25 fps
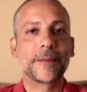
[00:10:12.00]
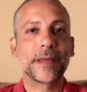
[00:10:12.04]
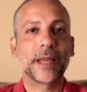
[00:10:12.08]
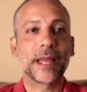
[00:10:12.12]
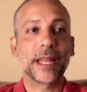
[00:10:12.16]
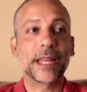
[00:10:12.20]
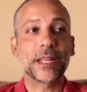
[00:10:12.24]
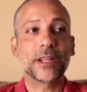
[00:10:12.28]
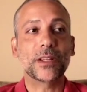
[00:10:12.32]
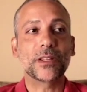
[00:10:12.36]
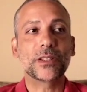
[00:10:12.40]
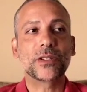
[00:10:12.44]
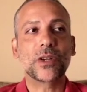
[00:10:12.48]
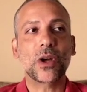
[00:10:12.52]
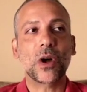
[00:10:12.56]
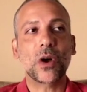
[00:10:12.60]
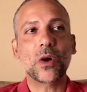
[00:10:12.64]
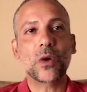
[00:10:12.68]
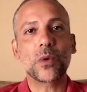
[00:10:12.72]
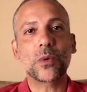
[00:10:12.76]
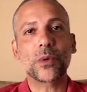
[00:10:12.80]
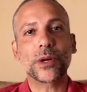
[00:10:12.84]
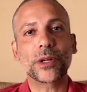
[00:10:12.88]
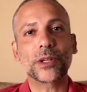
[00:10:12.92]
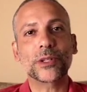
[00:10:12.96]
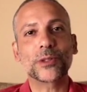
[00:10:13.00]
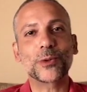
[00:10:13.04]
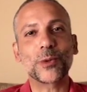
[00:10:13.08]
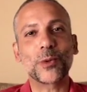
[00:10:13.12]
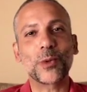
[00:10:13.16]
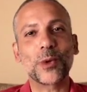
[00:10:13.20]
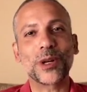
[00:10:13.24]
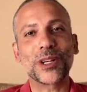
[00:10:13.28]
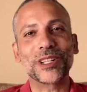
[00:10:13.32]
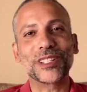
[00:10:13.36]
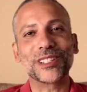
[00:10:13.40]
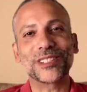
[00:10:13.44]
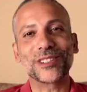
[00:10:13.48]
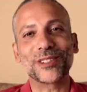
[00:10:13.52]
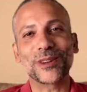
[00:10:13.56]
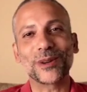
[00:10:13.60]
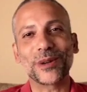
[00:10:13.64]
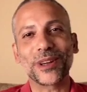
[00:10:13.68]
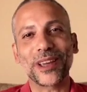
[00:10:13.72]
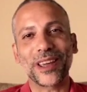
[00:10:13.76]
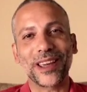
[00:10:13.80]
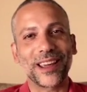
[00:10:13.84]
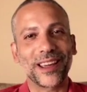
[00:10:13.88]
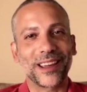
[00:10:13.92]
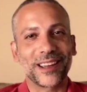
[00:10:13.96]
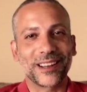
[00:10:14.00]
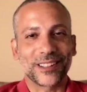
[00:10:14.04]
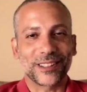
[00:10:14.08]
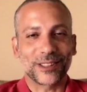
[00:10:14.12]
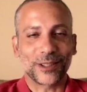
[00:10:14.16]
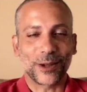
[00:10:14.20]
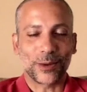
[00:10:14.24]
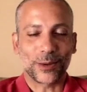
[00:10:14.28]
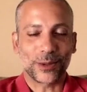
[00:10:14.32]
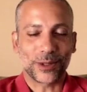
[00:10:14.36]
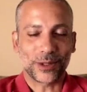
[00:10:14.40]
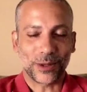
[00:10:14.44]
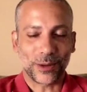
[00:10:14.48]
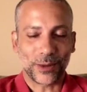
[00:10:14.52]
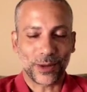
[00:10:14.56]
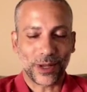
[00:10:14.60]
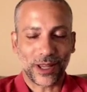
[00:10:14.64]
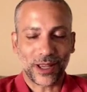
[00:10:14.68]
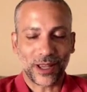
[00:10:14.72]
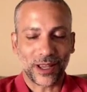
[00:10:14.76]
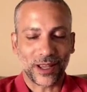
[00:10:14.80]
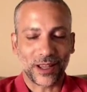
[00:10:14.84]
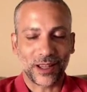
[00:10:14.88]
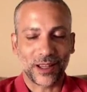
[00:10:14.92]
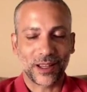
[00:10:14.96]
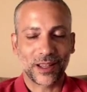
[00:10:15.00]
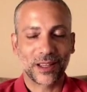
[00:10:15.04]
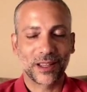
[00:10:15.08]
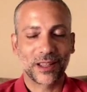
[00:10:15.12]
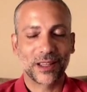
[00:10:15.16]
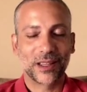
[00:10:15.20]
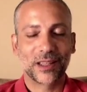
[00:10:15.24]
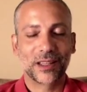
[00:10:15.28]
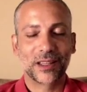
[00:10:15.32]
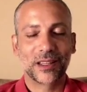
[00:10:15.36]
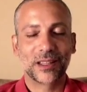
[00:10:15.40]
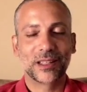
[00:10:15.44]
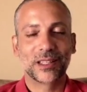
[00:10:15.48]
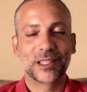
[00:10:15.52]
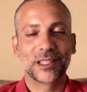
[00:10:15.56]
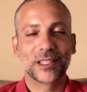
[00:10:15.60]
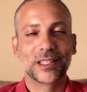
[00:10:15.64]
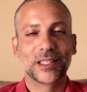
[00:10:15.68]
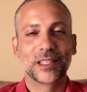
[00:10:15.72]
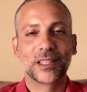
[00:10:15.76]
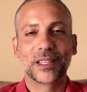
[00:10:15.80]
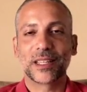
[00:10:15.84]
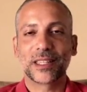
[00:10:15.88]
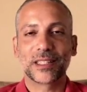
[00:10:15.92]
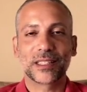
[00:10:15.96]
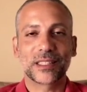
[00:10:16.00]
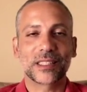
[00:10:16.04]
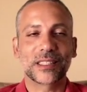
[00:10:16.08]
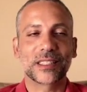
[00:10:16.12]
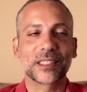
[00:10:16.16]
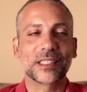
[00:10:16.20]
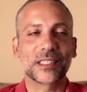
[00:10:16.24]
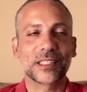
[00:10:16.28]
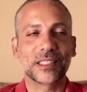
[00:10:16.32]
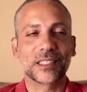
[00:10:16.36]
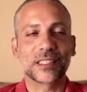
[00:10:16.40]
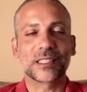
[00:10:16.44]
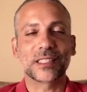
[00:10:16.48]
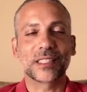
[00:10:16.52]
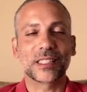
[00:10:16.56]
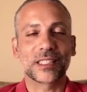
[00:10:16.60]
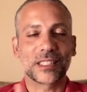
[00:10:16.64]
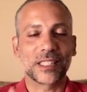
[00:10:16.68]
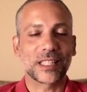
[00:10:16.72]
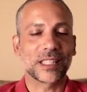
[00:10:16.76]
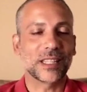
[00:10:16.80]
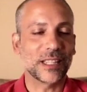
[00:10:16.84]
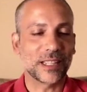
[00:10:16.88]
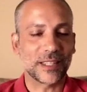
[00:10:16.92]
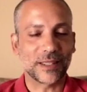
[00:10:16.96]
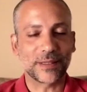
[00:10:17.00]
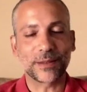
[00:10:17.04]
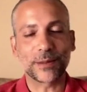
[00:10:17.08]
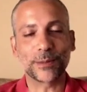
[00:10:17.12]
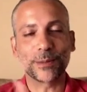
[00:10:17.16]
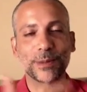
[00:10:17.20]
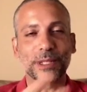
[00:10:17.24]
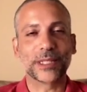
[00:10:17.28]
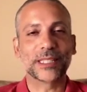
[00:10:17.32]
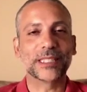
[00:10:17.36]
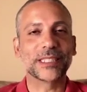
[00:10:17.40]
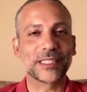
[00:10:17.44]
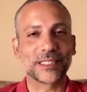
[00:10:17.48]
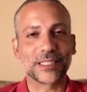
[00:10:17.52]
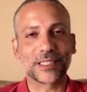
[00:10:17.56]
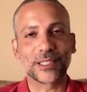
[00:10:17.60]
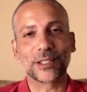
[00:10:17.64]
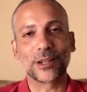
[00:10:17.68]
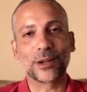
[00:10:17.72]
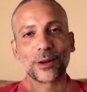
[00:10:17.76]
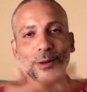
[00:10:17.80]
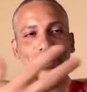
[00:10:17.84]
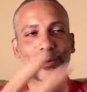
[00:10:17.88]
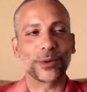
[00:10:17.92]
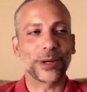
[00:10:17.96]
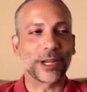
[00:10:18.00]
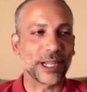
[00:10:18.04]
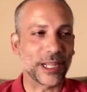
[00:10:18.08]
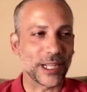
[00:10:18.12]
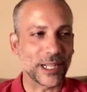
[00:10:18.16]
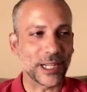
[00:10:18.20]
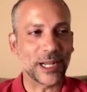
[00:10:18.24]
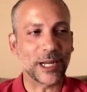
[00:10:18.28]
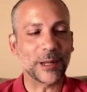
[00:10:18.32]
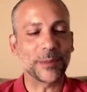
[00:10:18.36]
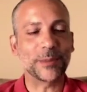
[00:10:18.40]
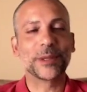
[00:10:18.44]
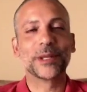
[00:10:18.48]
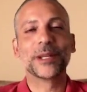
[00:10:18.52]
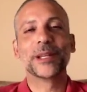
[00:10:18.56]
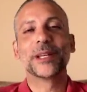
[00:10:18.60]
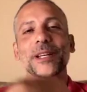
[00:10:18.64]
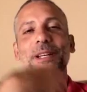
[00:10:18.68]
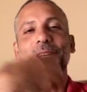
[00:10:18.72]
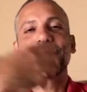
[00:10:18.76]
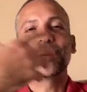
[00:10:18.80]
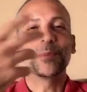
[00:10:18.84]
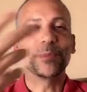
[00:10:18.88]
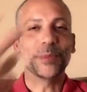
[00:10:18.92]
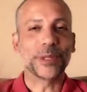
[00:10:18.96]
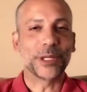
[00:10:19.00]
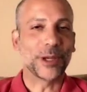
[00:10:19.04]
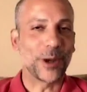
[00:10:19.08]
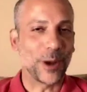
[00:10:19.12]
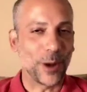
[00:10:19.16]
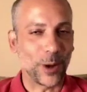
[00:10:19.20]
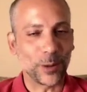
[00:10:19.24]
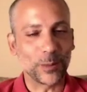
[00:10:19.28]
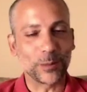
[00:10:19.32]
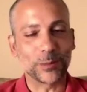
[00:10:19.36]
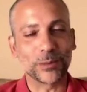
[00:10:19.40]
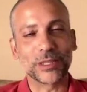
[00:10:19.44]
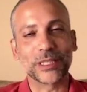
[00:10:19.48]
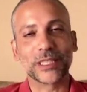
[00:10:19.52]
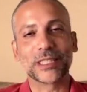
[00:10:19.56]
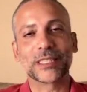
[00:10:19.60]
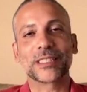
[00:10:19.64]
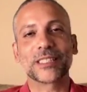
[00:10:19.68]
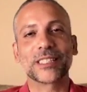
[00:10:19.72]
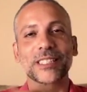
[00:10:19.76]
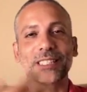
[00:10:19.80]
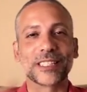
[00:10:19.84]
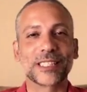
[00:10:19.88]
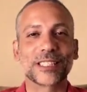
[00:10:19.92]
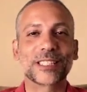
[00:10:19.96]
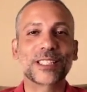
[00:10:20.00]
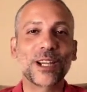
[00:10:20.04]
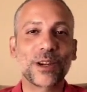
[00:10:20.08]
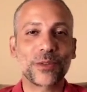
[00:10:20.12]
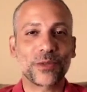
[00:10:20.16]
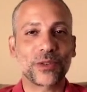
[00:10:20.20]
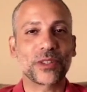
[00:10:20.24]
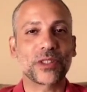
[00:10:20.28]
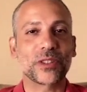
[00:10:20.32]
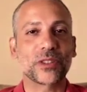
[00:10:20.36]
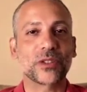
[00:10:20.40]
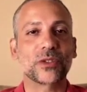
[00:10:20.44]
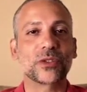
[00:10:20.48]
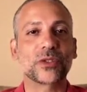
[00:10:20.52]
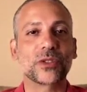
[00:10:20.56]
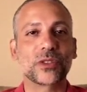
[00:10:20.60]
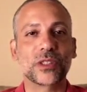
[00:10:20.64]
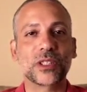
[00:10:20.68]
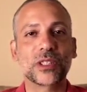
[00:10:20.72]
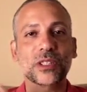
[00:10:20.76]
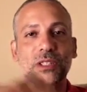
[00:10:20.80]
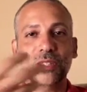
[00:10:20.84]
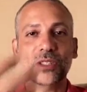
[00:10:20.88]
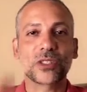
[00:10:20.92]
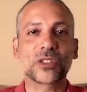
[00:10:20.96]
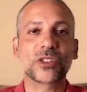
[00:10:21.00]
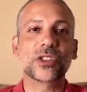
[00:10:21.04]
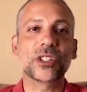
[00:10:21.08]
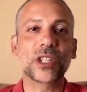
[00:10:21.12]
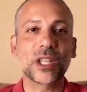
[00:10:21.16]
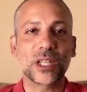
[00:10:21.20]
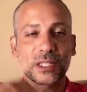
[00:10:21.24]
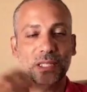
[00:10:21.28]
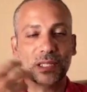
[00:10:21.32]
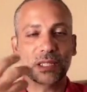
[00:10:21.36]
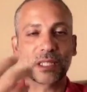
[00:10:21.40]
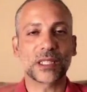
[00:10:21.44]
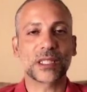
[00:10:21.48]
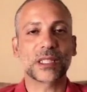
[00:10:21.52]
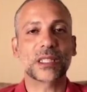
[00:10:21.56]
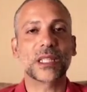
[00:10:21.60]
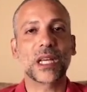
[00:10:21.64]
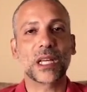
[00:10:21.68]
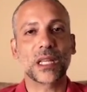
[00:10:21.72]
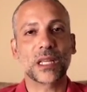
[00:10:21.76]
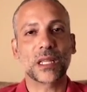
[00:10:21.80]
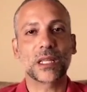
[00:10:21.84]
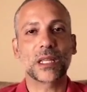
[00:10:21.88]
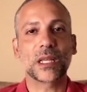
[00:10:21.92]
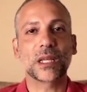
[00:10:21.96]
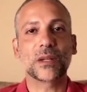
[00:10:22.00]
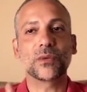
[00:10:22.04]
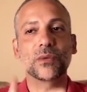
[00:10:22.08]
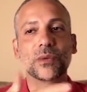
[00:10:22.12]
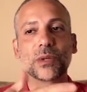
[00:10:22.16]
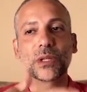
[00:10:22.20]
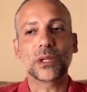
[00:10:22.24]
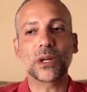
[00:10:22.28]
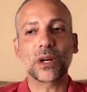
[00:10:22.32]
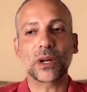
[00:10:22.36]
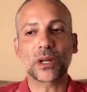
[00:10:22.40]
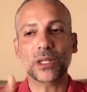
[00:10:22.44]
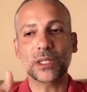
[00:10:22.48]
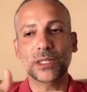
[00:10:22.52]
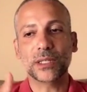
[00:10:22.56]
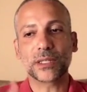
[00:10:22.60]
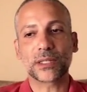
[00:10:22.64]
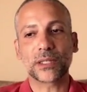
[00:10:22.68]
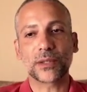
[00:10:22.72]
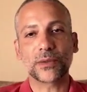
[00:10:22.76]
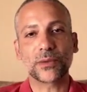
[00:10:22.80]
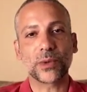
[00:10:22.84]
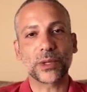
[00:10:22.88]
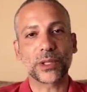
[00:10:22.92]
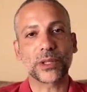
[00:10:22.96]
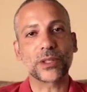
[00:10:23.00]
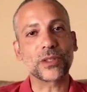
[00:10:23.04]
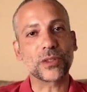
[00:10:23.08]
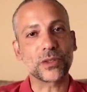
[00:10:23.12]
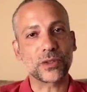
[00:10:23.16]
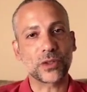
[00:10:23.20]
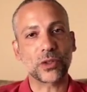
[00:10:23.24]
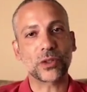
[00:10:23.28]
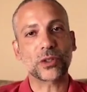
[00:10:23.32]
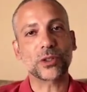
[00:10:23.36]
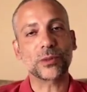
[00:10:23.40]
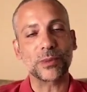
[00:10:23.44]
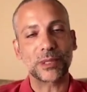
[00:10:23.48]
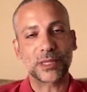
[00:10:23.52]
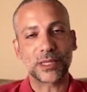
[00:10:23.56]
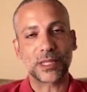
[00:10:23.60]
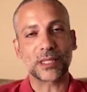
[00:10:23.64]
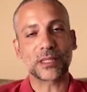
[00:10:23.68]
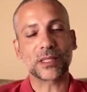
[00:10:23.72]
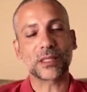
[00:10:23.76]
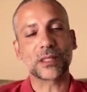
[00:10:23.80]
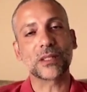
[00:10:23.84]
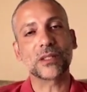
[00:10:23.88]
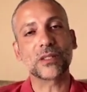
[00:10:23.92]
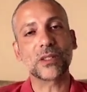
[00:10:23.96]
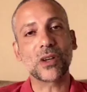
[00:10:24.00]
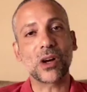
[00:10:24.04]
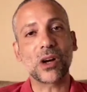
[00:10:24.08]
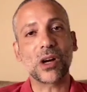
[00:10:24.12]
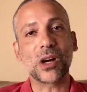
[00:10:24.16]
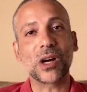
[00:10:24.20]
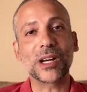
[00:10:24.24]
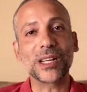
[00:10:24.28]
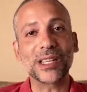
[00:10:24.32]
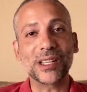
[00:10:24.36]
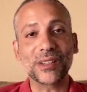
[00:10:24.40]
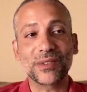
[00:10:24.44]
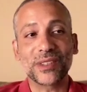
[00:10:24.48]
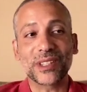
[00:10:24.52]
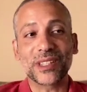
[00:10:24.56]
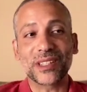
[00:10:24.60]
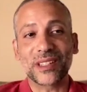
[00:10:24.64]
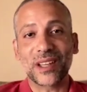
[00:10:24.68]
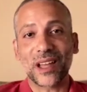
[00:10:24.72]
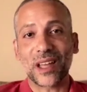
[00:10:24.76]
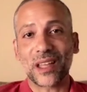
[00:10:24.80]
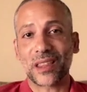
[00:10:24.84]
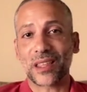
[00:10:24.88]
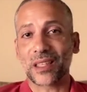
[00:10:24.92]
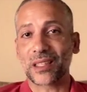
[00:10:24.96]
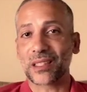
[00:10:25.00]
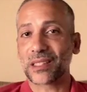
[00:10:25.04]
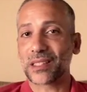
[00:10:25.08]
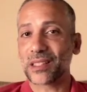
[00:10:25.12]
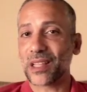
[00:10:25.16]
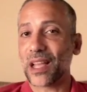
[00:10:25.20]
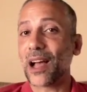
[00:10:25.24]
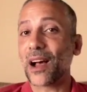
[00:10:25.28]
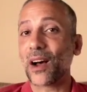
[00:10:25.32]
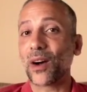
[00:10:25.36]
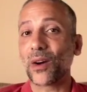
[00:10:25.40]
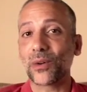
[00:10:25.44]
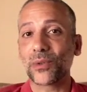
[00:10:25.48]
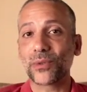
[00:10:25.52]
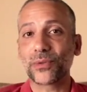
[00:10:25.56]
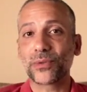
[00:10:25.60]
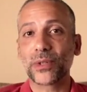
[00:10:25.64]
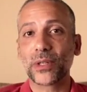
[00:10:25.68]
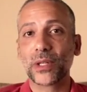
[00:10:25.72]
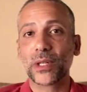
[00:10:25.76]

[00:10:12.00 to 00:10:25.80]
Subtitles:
And it is always what is okay, and it's always okay. And this isn't to say that everybody needs to go break up, be homeless, to discover this truth. This is just to say that regardless of what the circumstances are, even death itself,